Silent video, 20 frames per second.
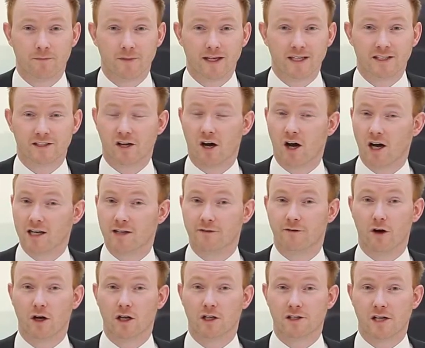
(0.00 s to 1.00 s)
it's highly
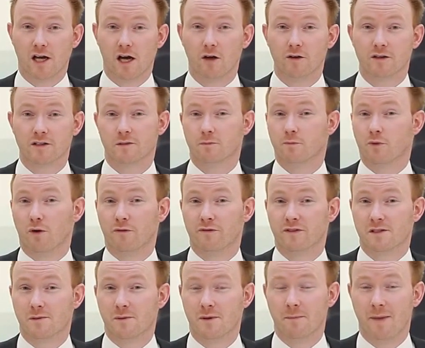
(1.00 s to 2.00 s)
volatile, there's some
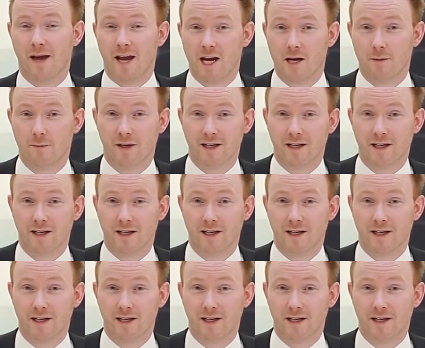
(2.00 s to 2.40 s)
profits to be made,